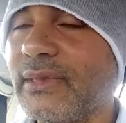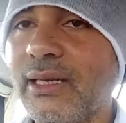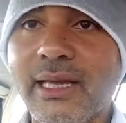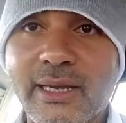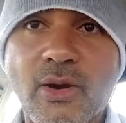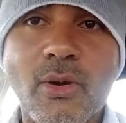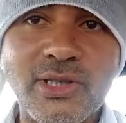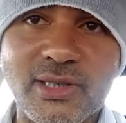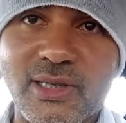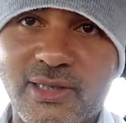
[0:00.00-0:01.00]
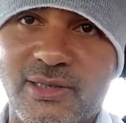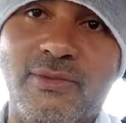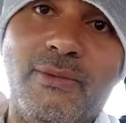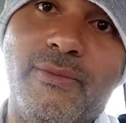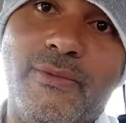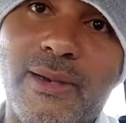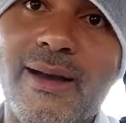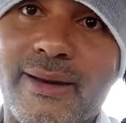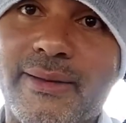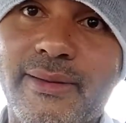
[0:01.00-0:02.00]
Like consciousness is what we
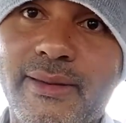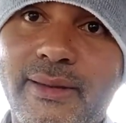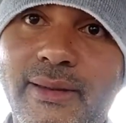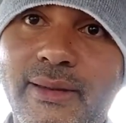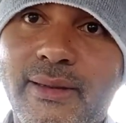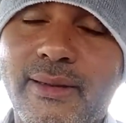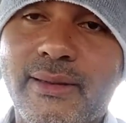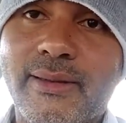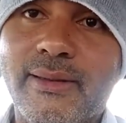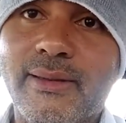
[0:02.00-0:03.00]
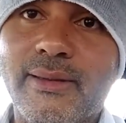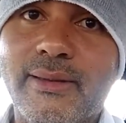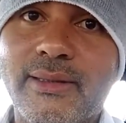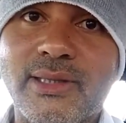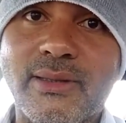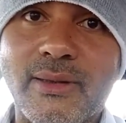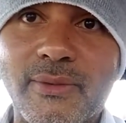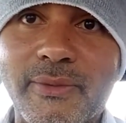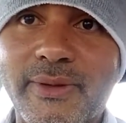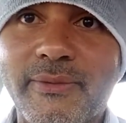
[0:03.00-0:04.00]
are.
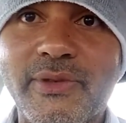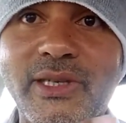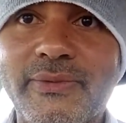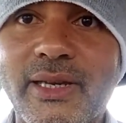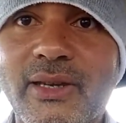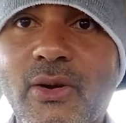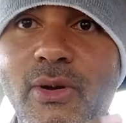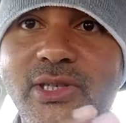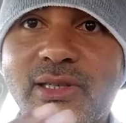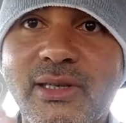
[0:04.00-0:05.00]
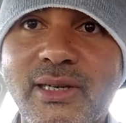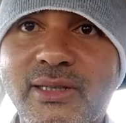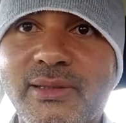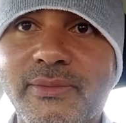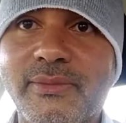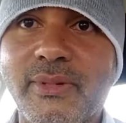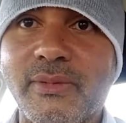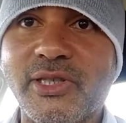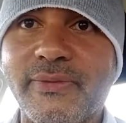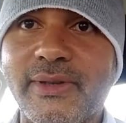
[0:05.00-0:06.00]
So we're shifting consciousness. We're
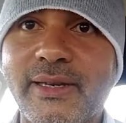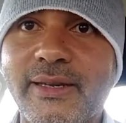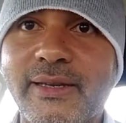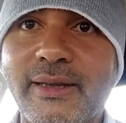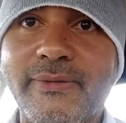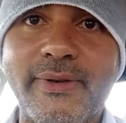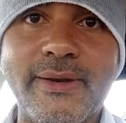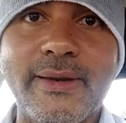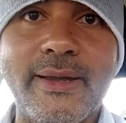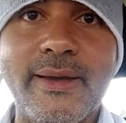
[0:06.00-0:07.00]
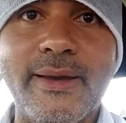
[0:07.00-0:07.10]
shifting into different